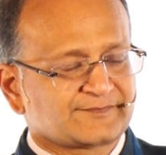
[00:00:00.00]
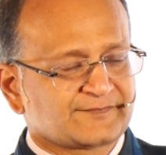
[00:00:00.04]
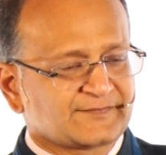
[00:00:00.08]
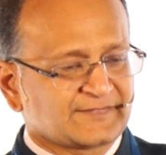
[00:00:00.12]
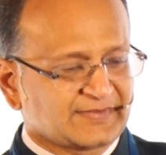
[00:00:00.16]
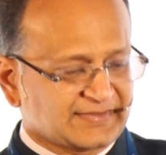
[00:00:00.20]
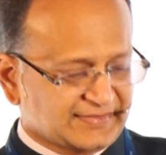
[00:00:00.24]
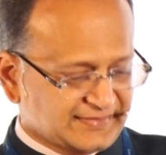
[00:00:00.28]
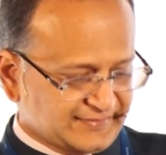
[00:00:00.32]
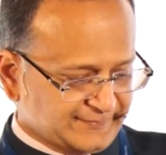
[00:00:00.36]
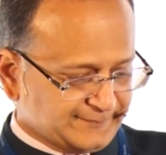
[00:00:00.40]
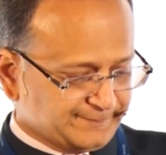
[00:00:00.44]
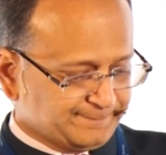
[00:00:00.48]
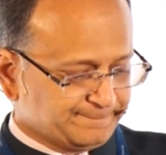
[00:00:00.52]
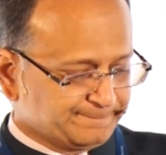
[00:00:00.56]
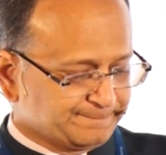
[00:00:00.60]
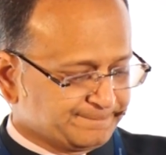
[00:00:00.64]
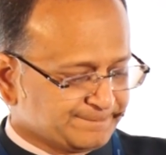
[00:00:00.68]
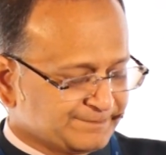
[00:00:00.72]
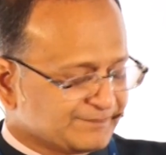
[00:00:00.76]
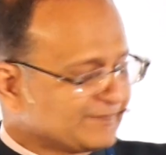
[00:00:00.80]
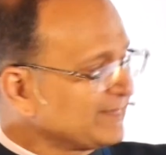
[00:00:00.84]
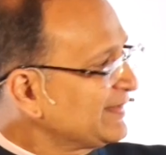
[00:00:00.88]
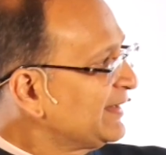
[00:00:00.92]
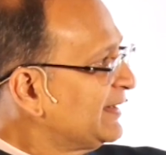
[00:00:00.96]
Okay.
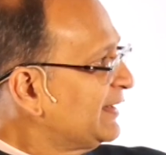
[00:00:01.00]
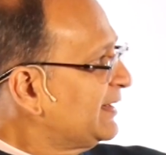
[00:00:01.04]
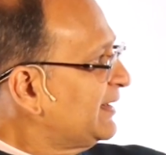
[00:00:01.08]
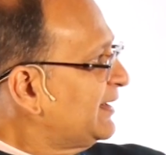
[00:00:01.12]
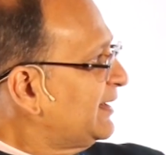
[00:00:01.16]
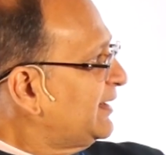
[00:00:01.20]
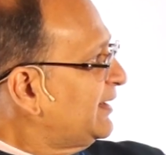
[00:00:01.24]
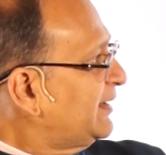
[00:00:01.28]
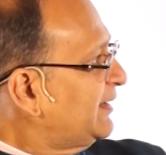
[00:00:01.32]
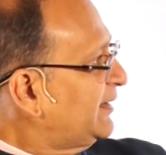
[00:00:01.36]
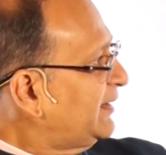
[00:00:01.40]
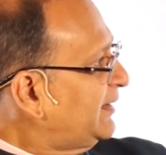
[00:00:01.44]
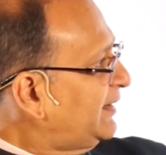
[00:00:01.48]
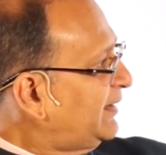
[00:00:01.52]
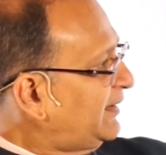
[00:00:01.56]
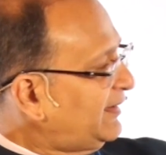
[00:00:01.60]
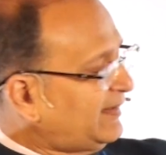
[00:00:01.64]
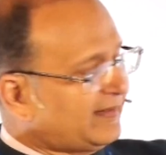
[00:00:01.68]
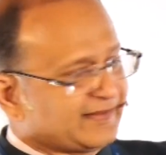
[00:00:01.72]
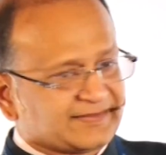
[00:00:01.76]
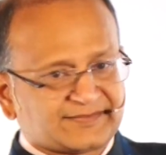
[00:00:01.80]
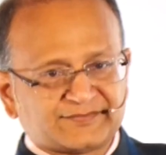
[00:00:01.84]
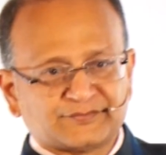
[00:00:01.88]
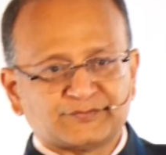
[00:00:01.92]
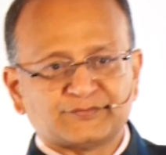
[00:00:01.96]

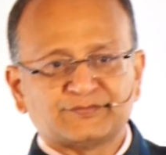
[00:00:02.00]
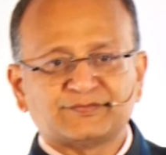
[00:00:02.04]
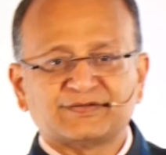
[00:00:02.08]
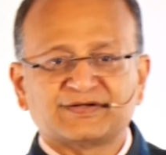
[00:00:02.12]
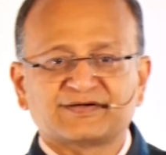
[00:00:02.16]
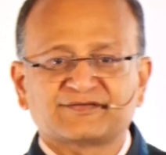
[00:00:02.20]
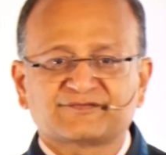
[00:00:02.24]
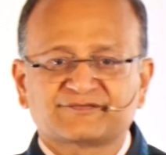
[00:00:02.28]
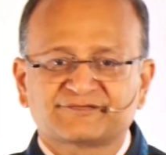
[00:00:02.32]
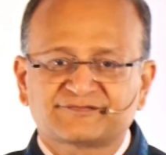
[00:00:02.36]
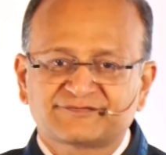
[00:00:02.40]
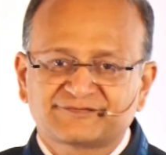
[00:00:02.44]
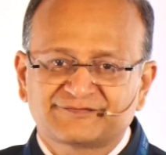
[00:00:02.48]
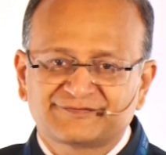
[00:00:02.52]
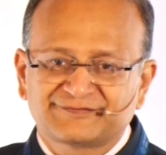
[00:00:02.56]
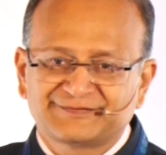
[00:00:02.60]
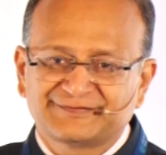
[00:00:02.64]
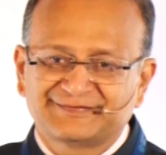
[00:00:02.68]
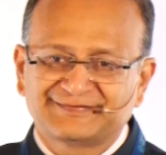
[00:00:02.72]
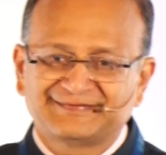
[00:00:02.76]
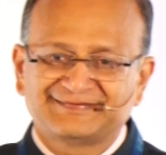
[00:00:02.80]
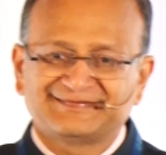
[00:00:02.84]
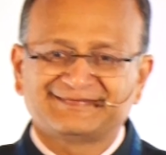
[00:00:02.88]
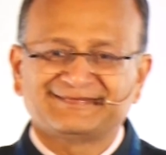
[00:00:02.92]
I know I have